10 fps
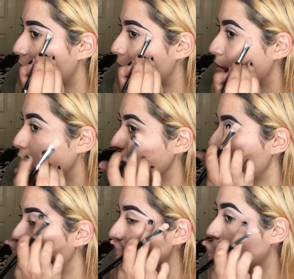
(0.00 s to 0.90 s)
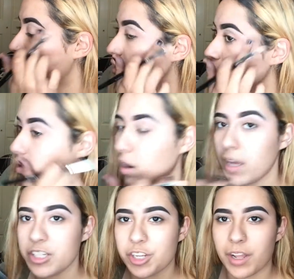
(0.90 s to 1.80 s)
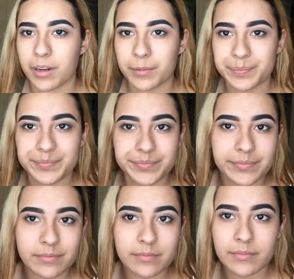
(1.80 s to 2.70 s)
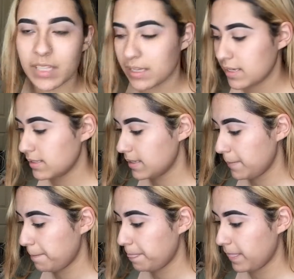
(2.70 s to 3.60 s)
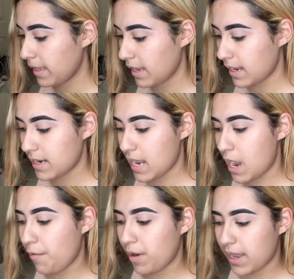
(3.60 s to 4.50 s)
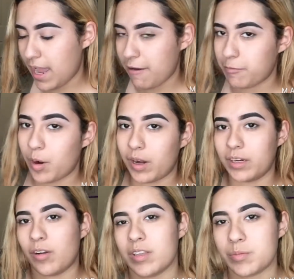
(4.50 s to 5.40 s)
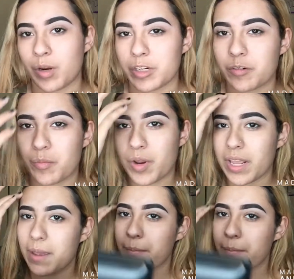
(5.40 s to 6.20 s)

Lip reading: before you put on your eyeshadow. See? And now I have product on the brush from putting